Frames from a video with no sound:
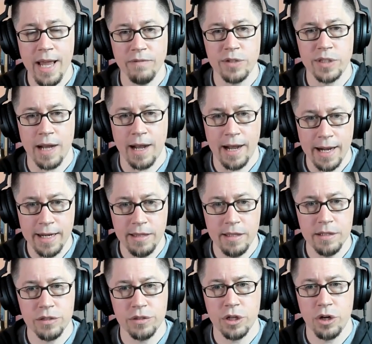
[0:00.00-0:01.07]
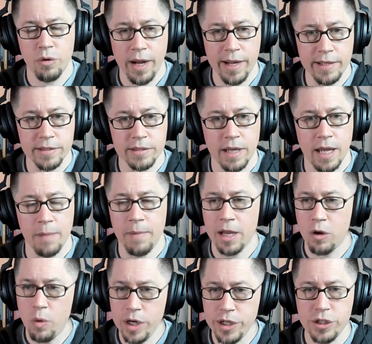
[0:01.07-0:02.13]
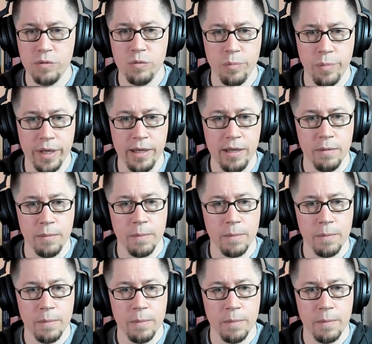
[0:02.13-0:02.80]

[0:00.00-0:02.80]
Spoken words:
have tied this to Christ. And my question would be,